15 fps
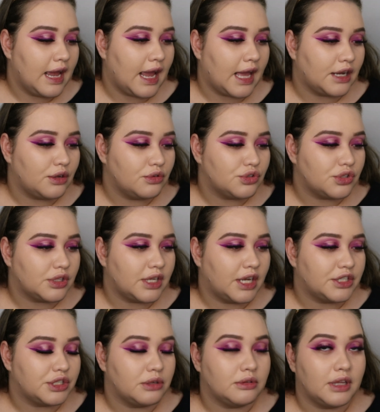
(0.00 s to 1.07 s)
And usually
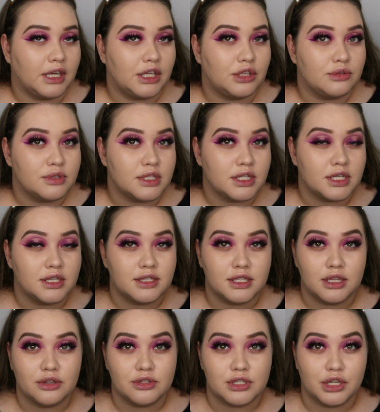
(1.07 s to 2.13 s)
I don't like using
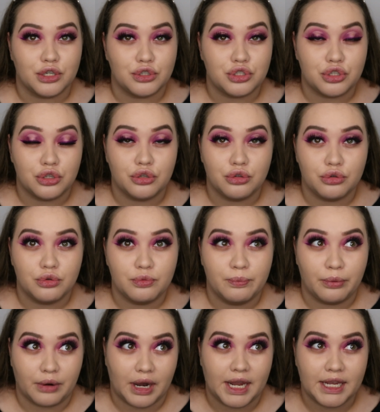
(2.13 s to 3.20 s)
concealers that are too
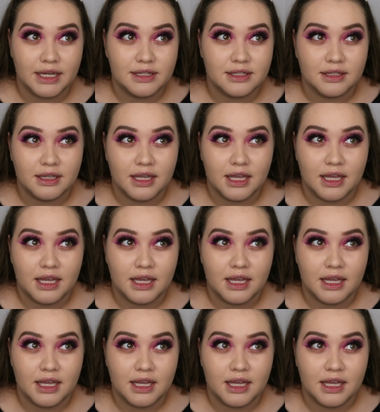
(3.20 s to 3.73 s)
bright.